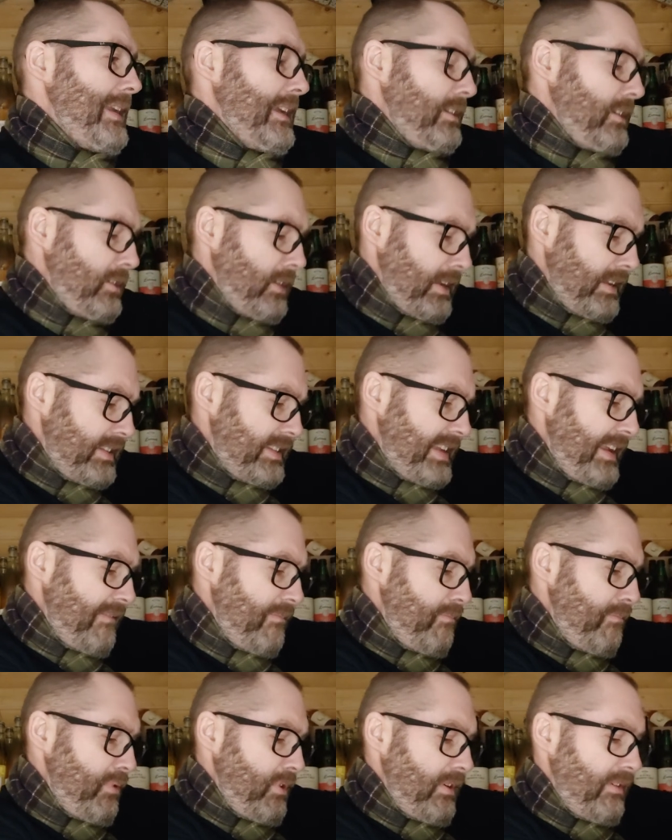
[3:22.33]
I don't know, it's
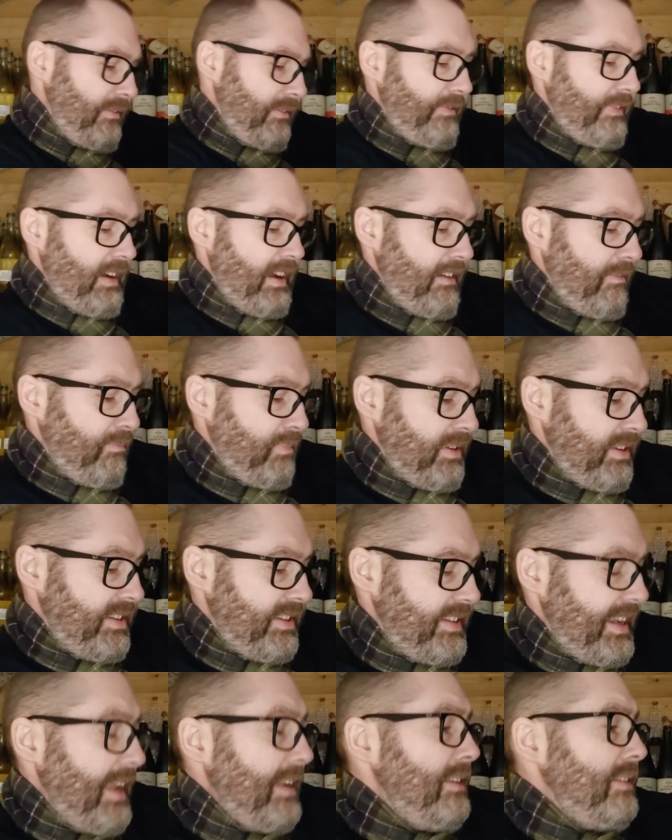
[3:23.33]

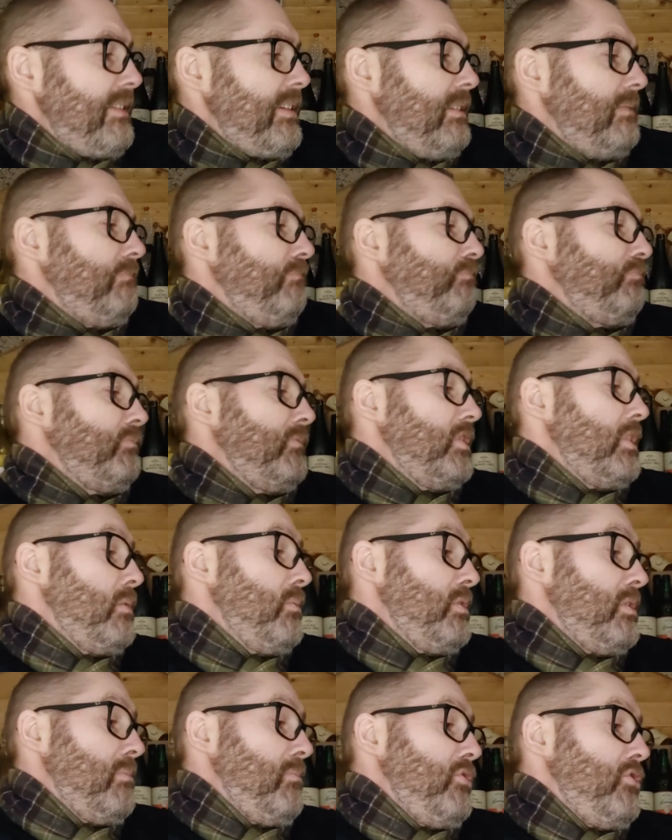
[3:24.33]
7.5%. So there
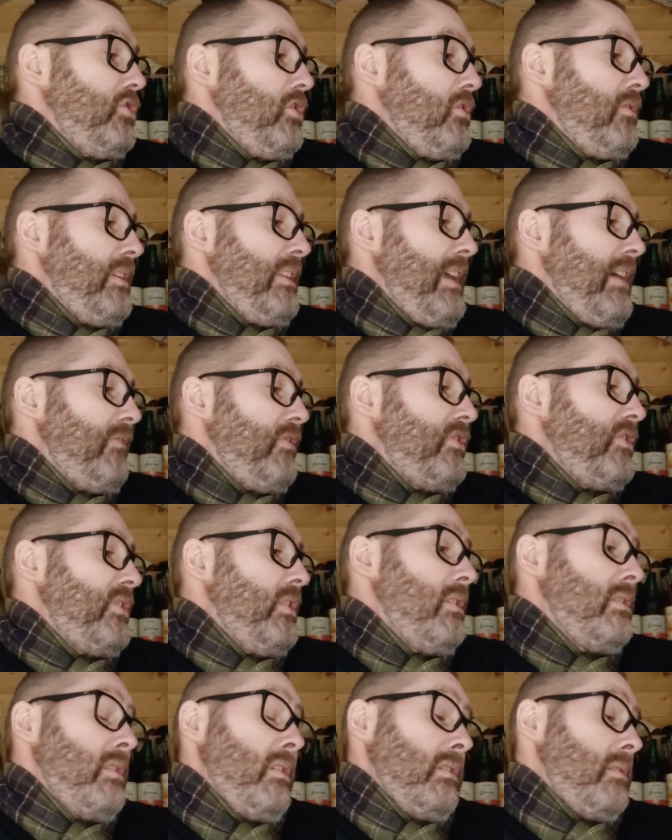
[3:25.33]
was some sugar in there for
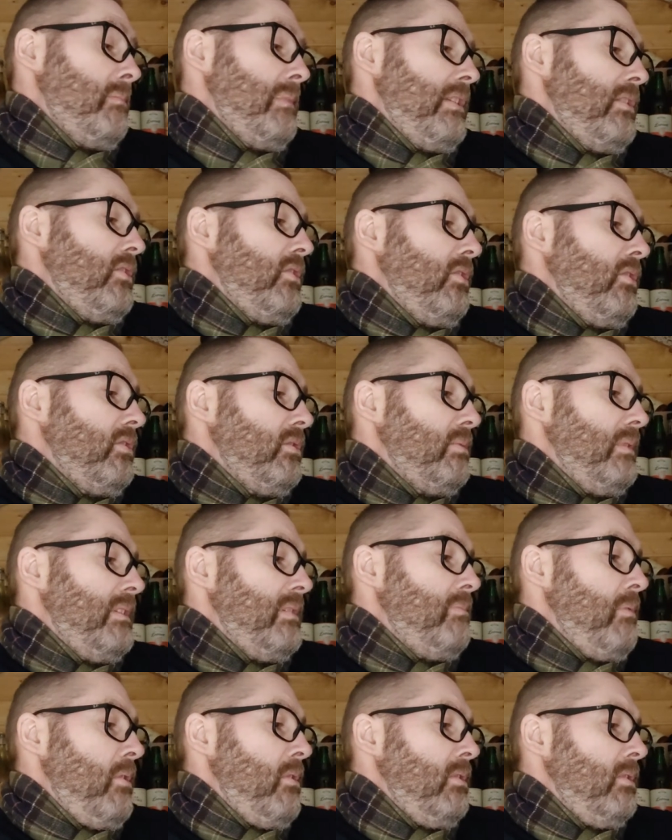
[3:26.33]
sure. It's also been dosed when it's
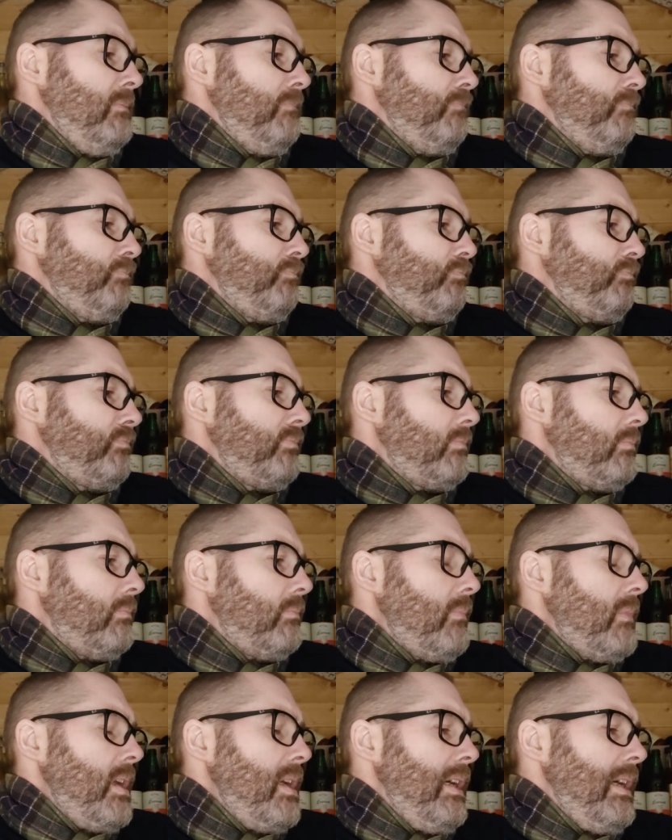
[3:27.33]
bottled.
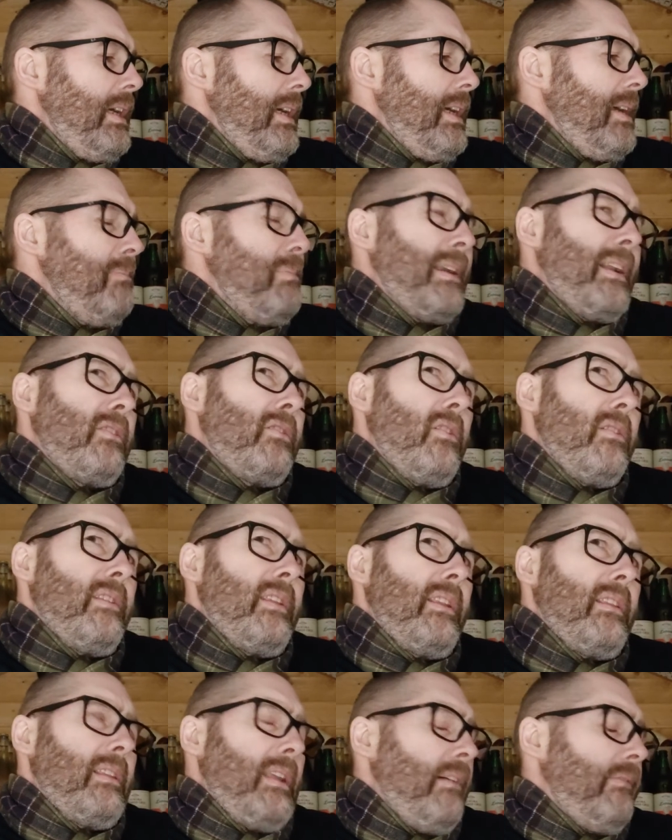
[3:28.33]
But I don't
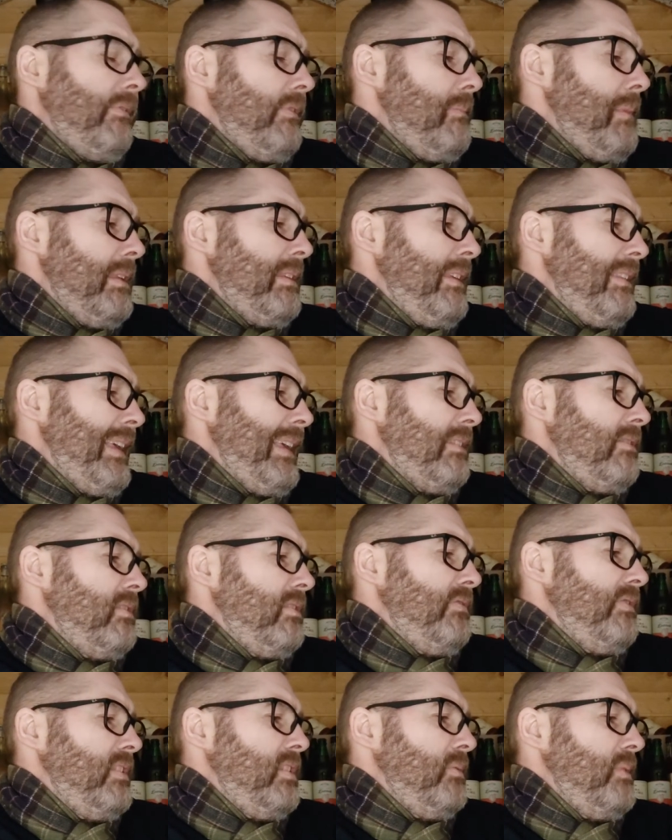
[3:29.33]
think that ferment. I think that's
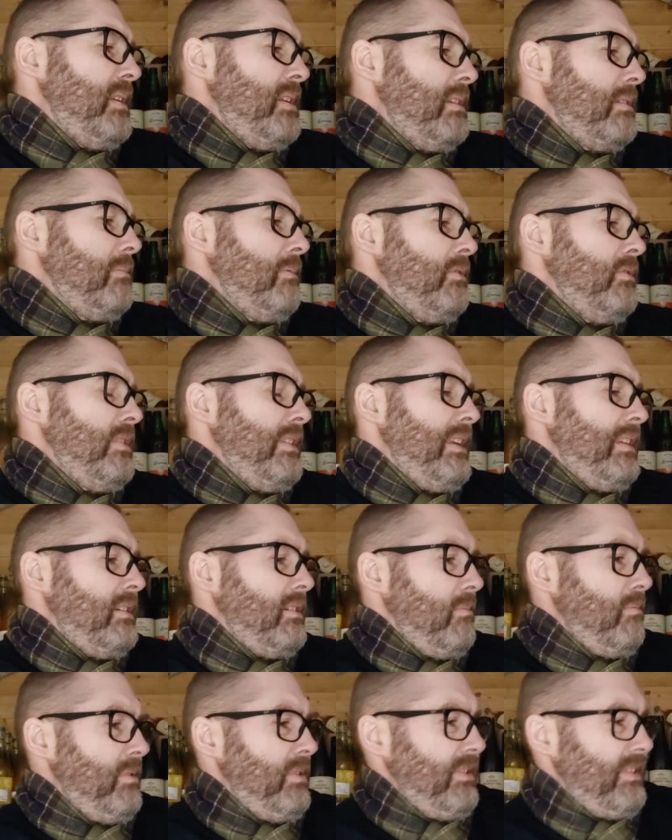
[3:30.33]
just for sweetness. I'm not sure that's
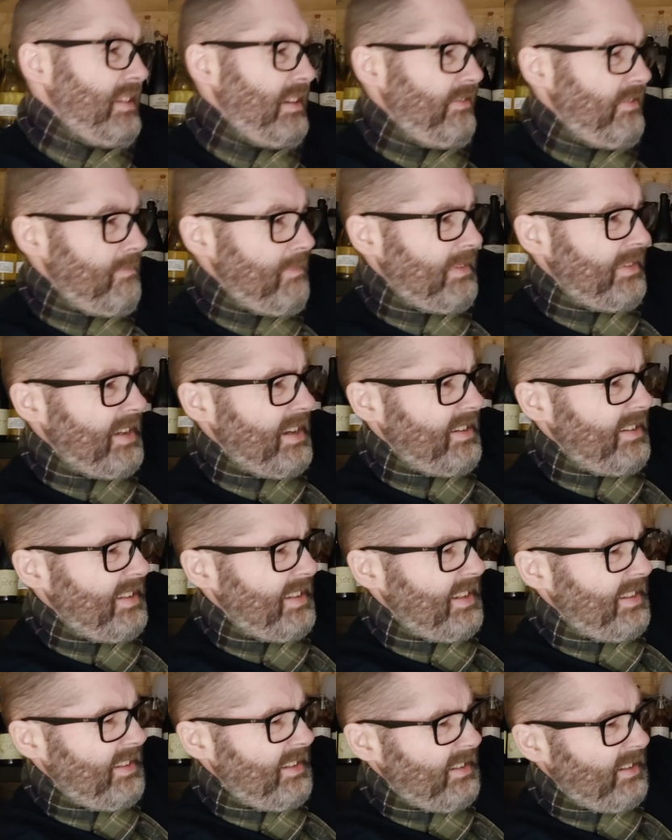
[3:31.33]
going to produce any fermentation.
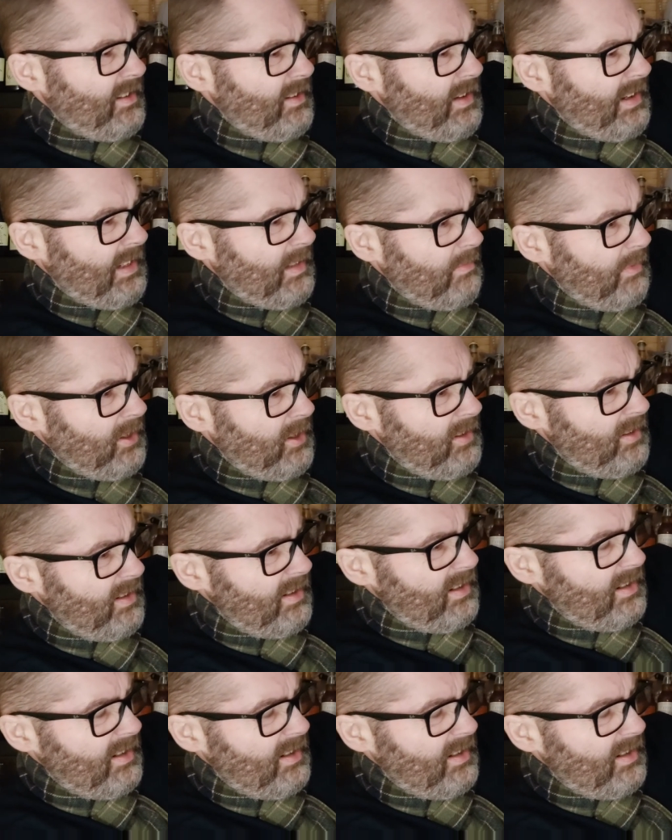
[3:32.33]
Is this going to explode?